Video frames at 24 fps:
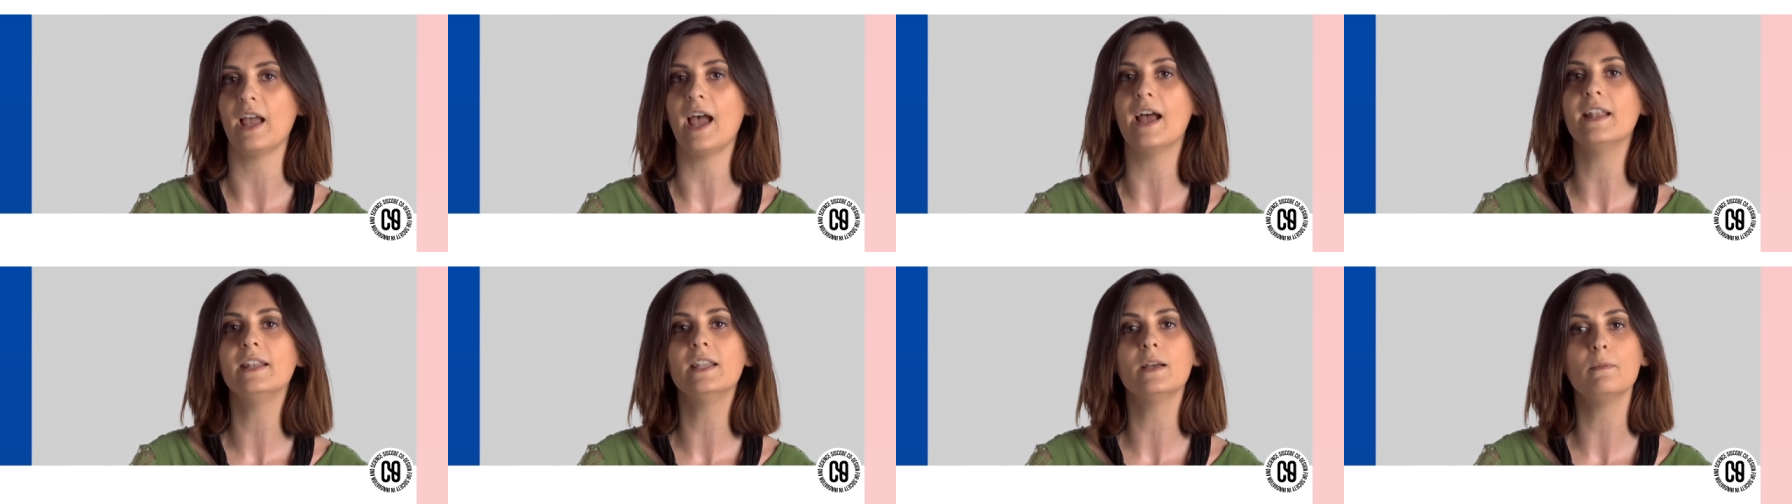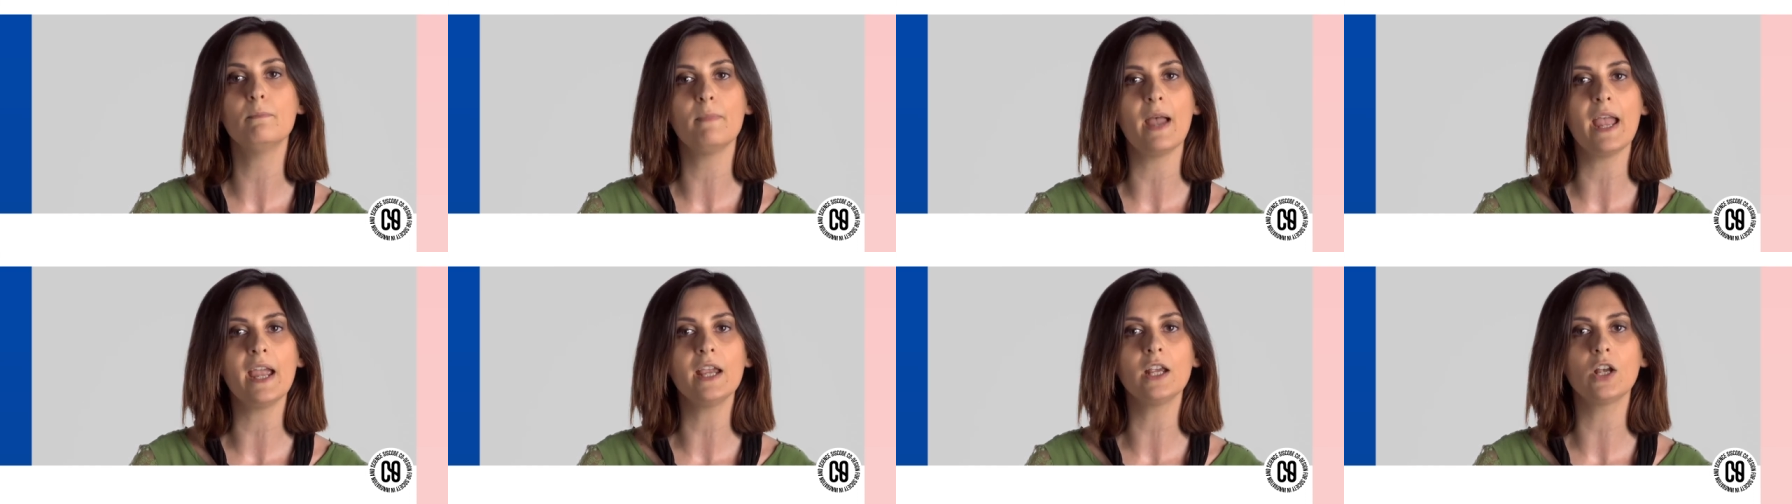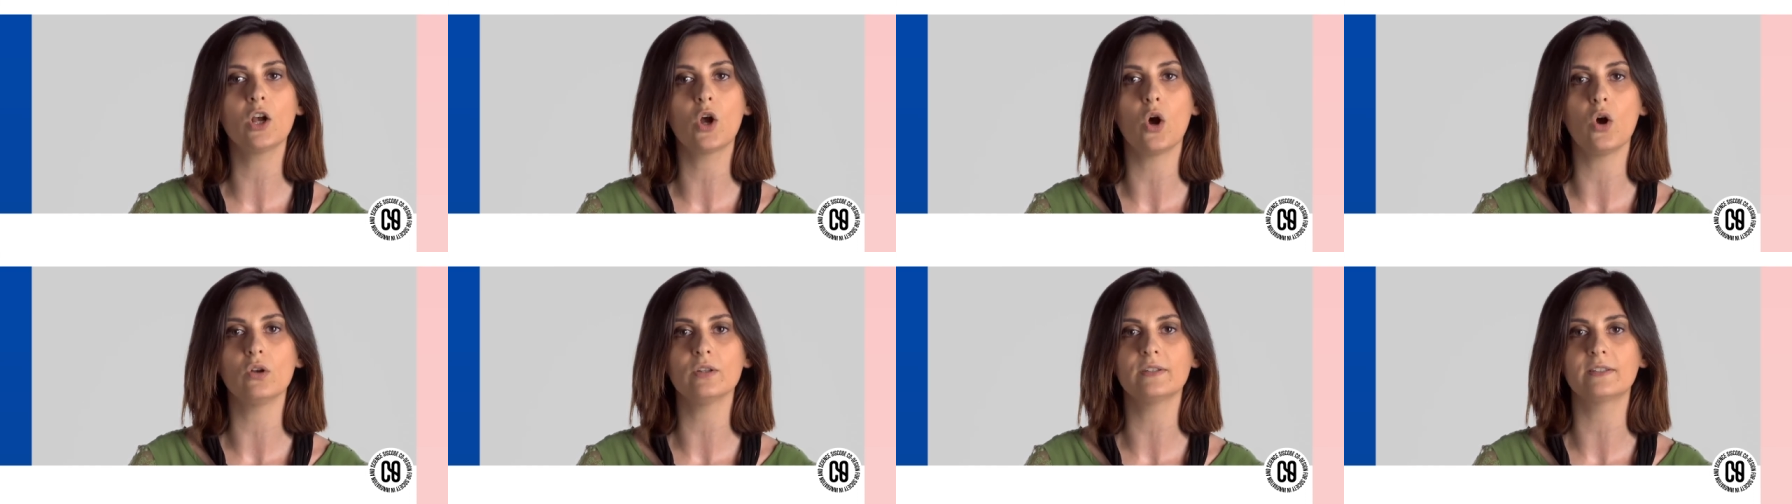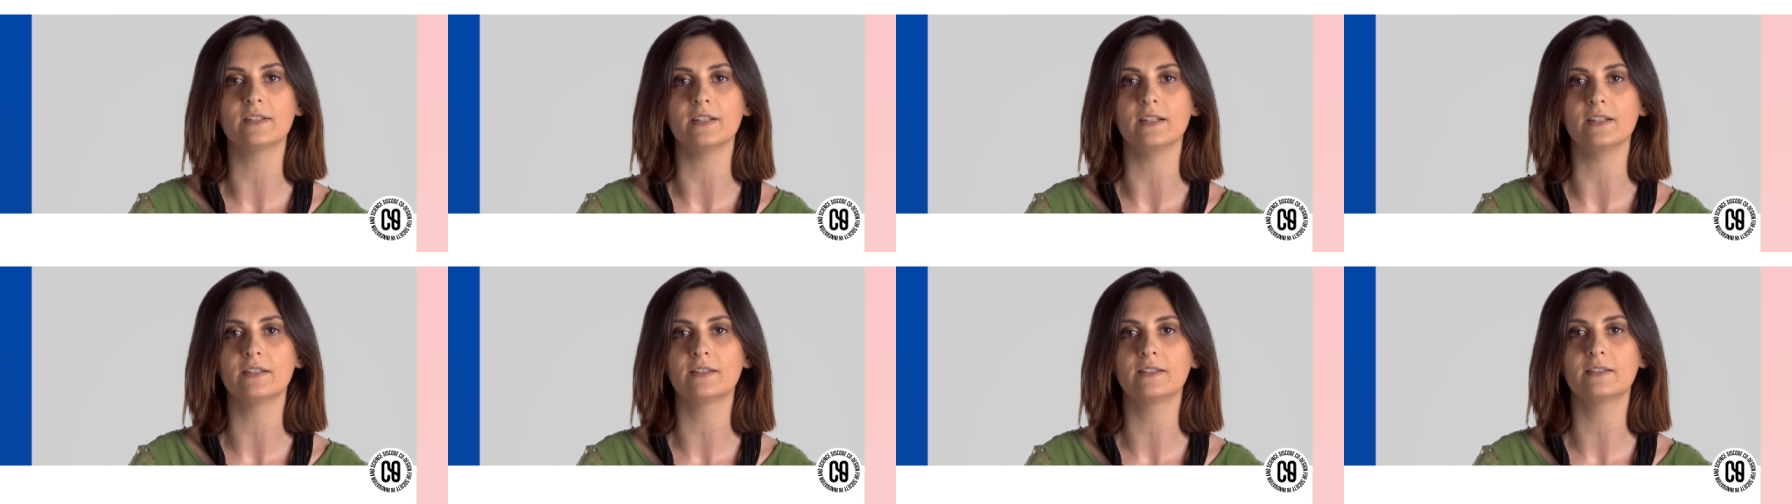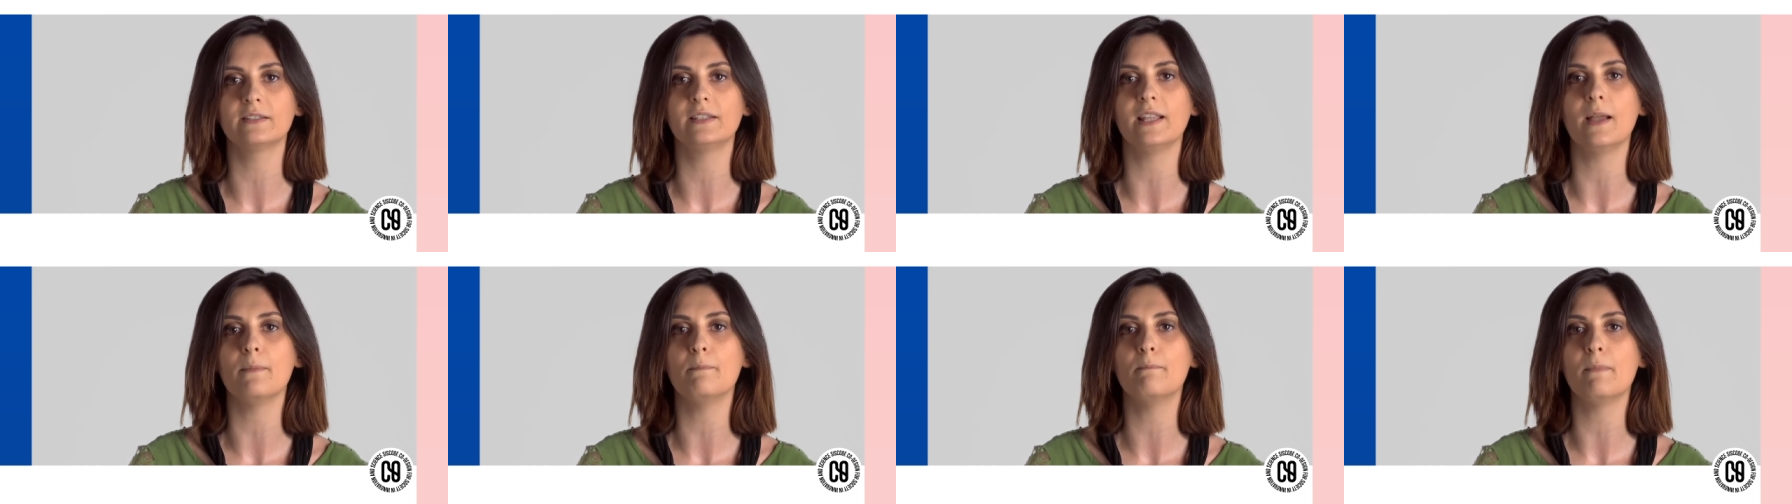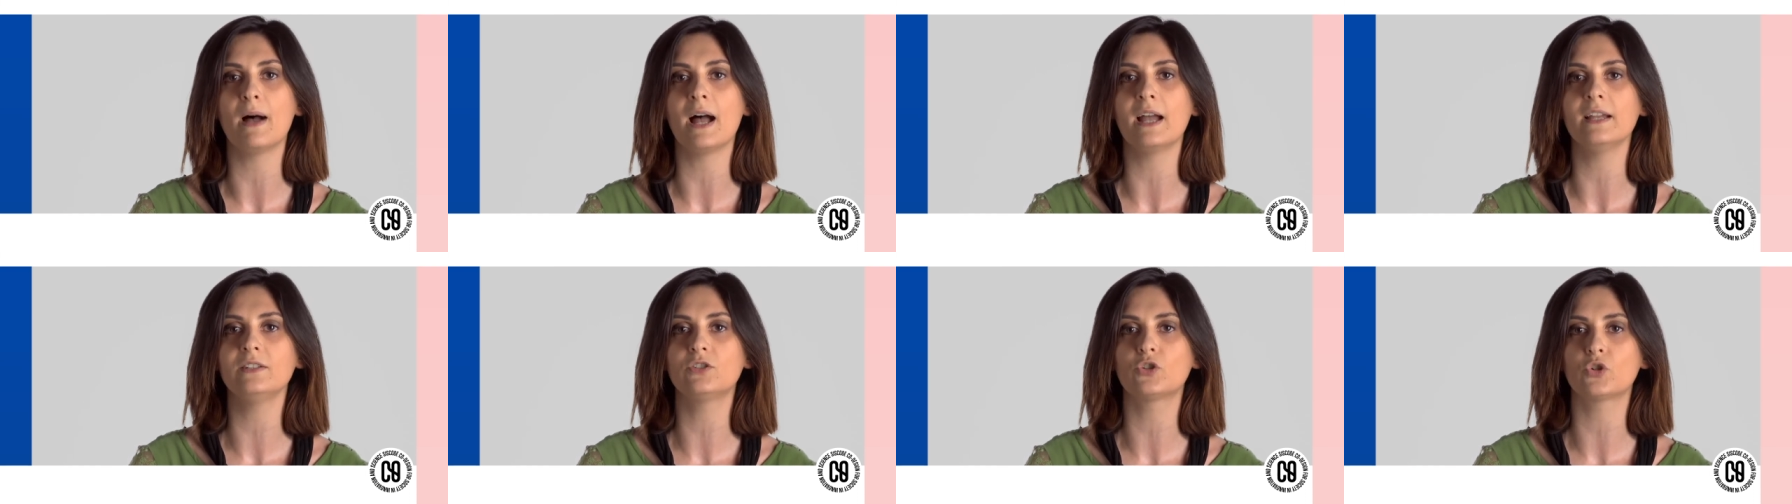and the main causes that
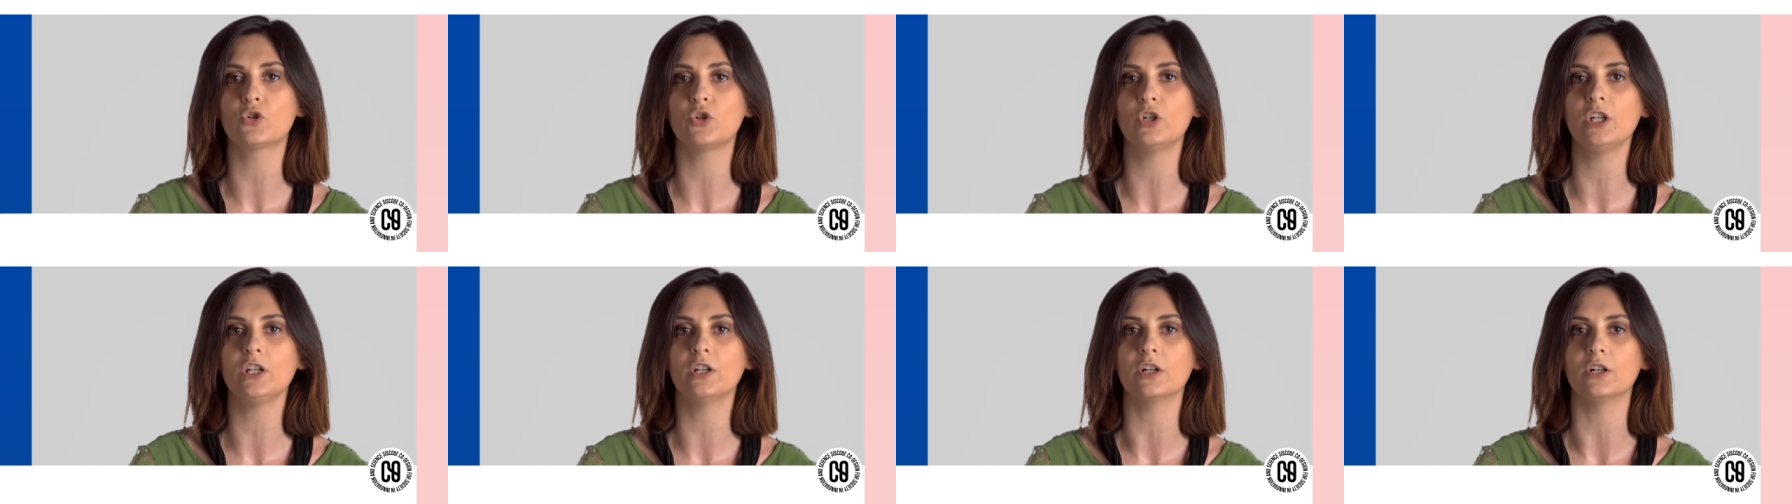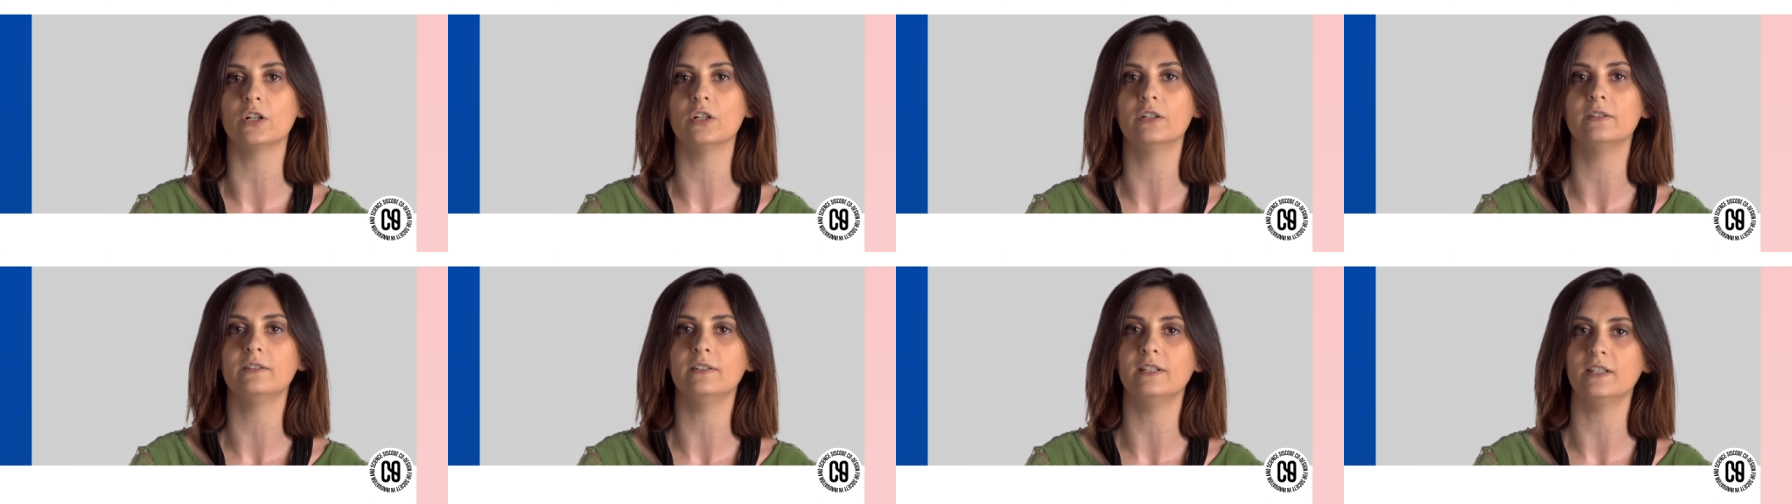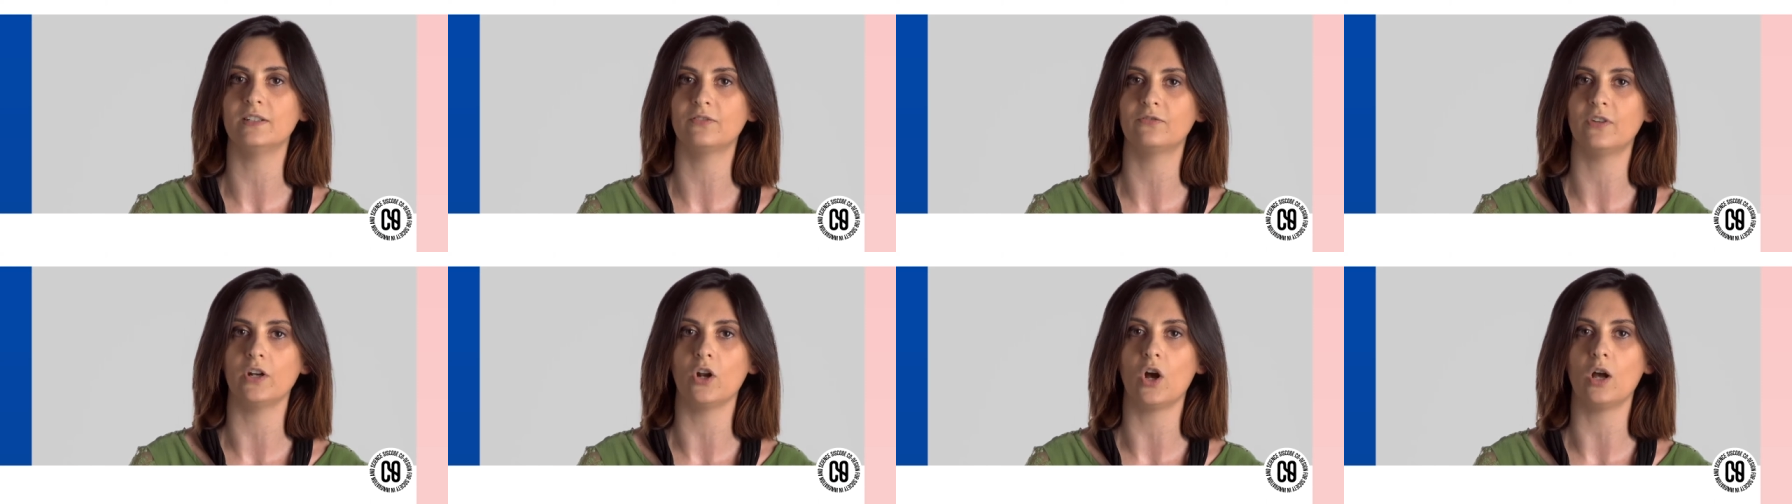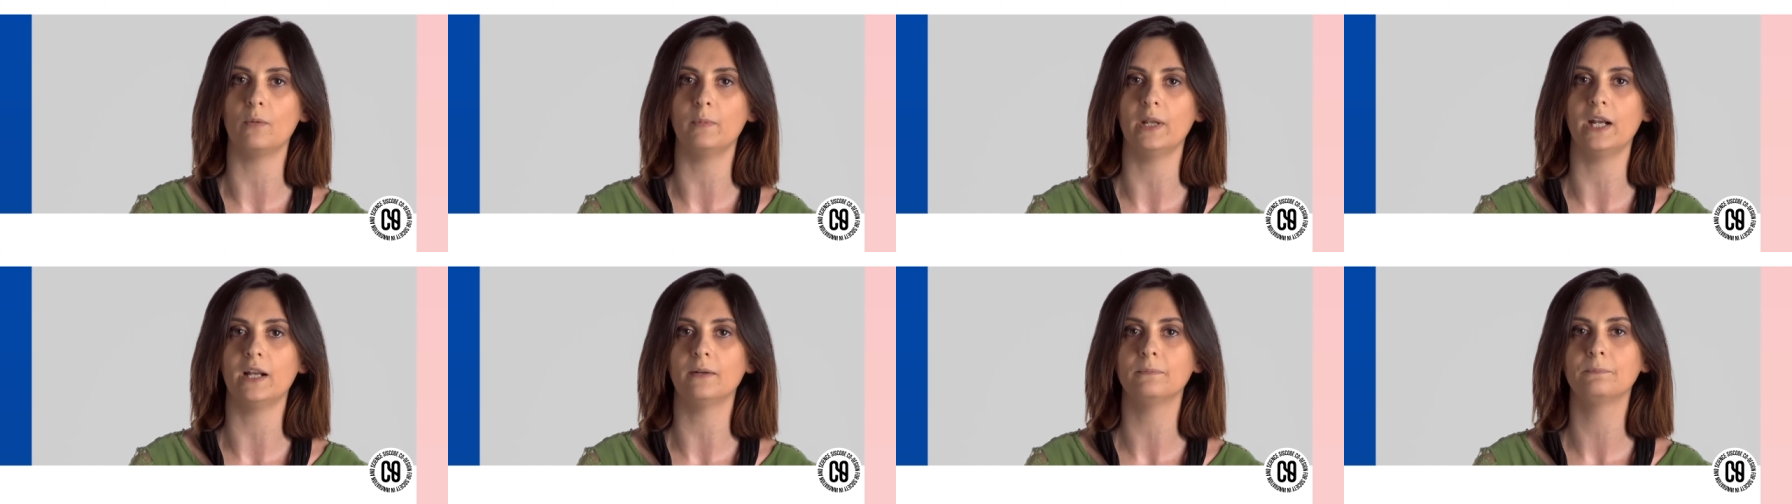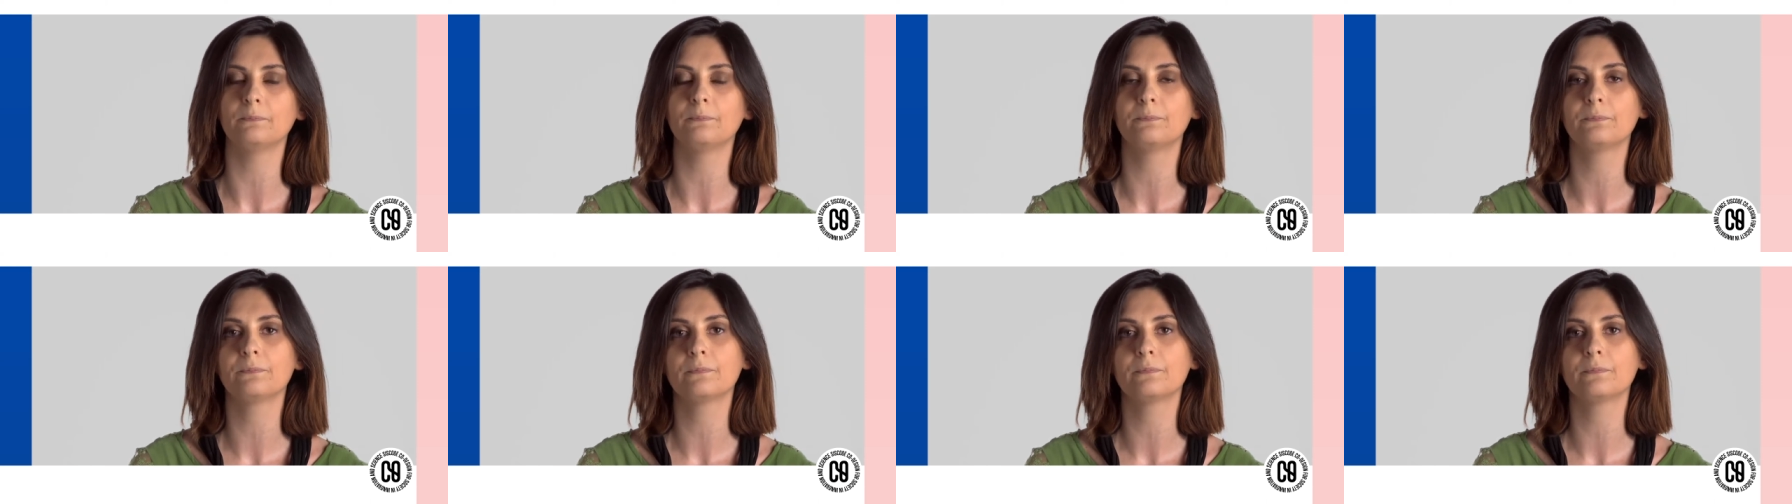might trigger these phenomena.